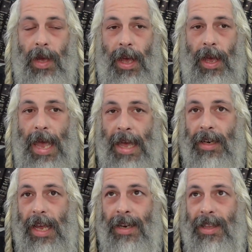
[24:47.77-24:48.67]

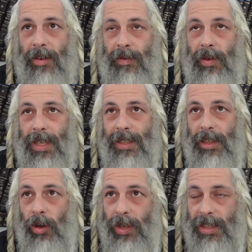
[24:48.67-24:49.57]
And therefore, he
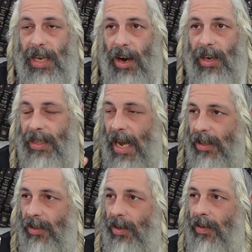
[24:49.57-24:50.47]
lo nitkara
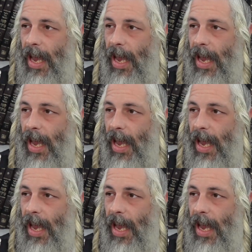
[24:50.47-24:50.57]
daito.